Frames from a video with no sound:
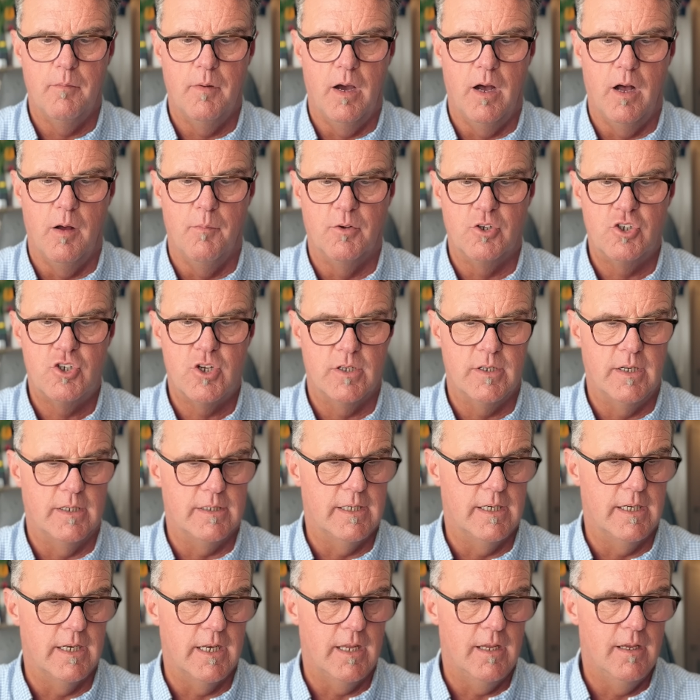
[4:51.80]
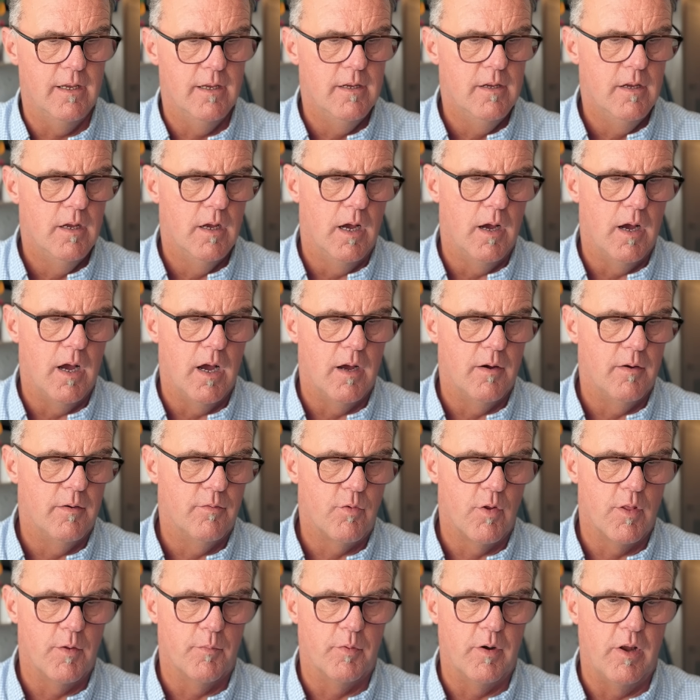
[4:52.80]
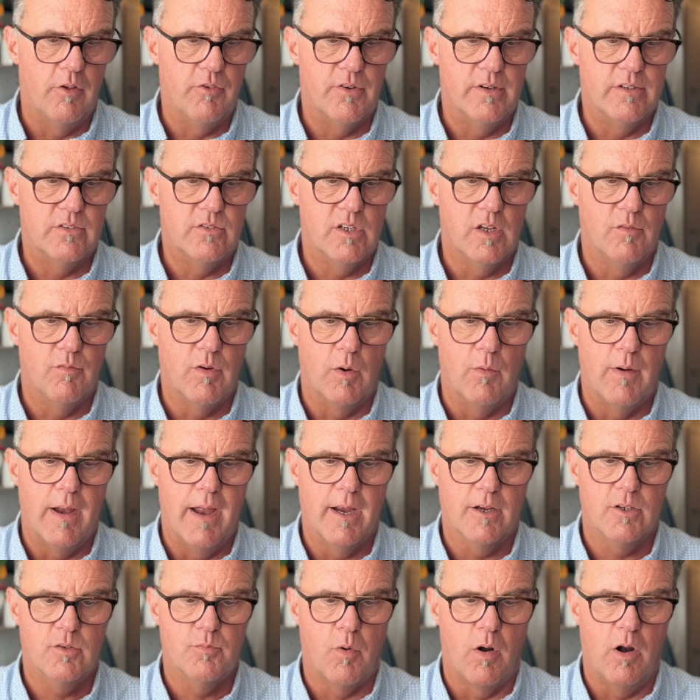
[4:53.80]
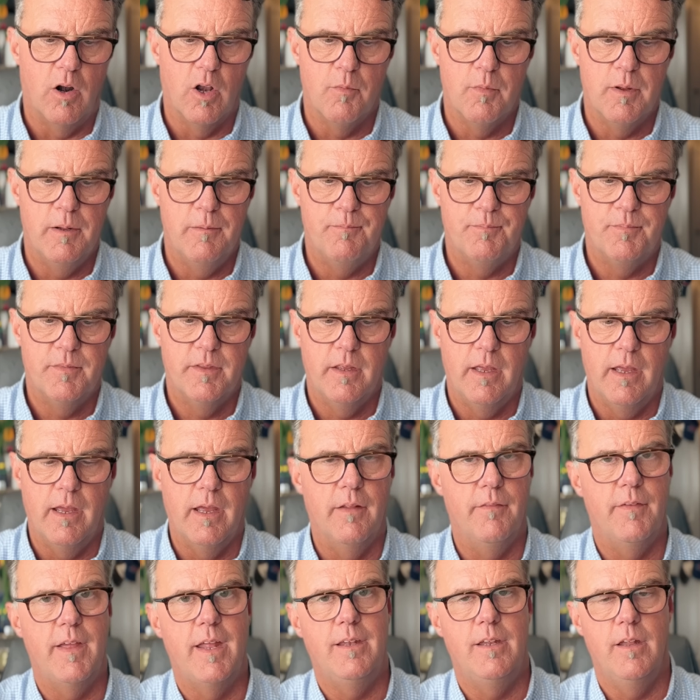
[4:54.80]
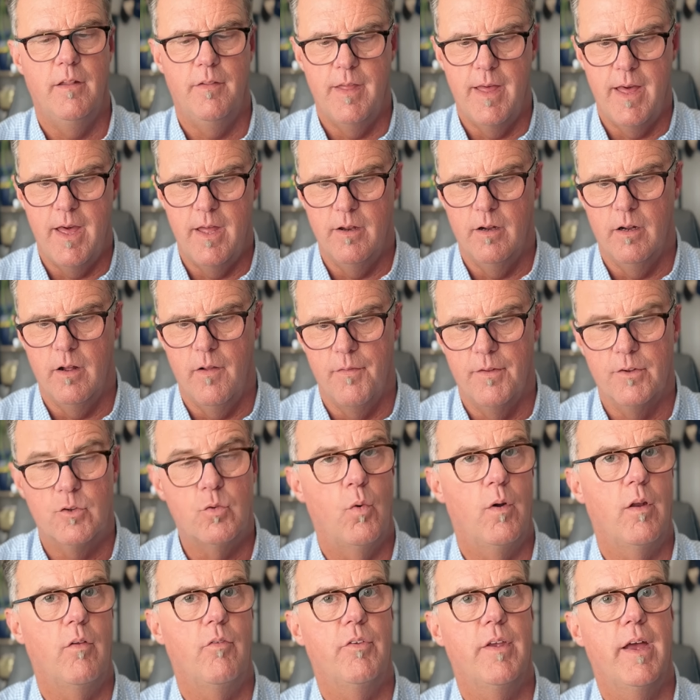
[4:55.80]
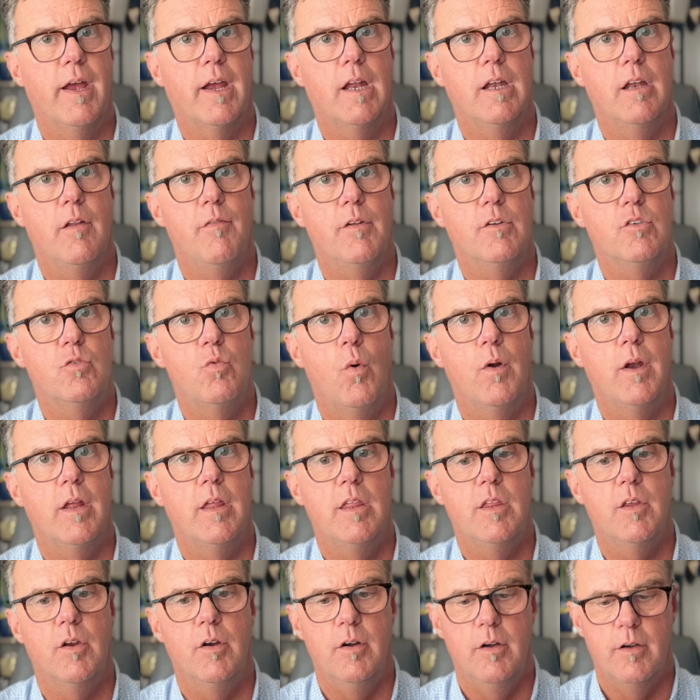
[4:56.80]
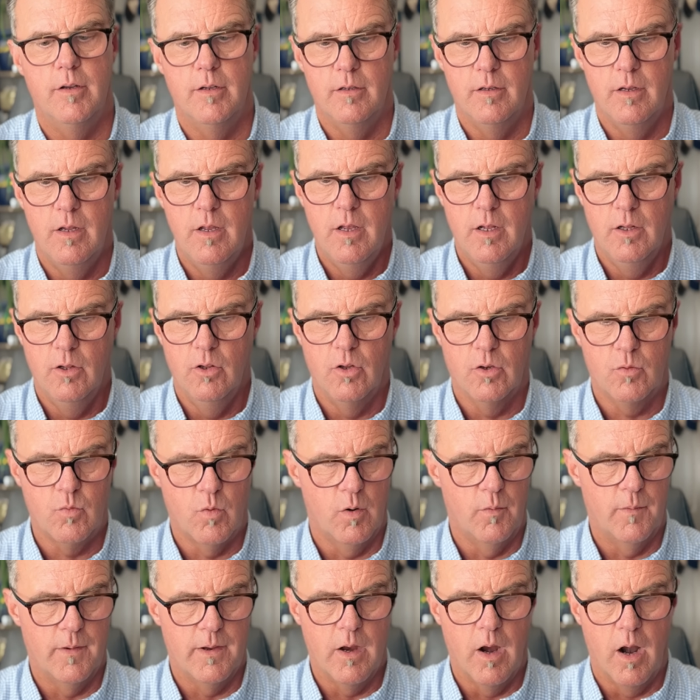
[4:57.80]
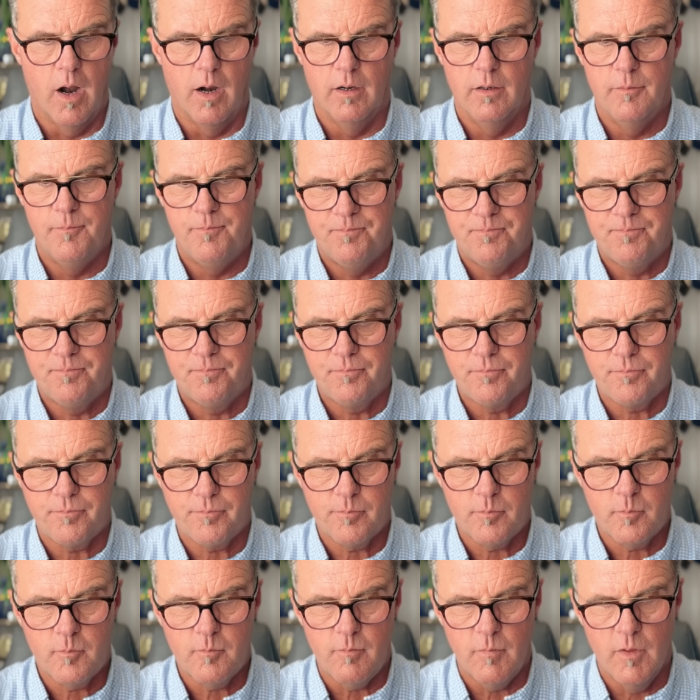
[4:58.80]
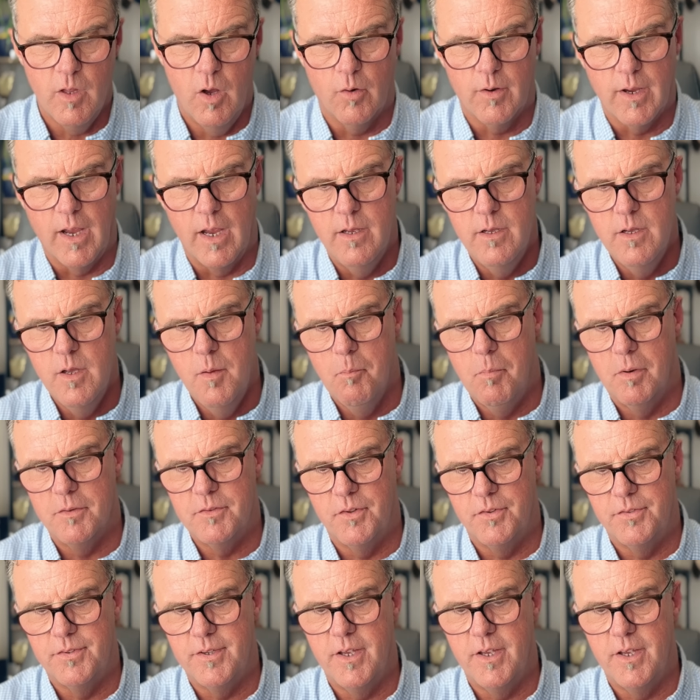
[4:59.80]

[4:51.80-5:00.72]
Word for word: al-Mashadani uh, for the presidency of Iraq's parliament, and they did that on the 22nd and the 23rd, and look where we are. Okay, but the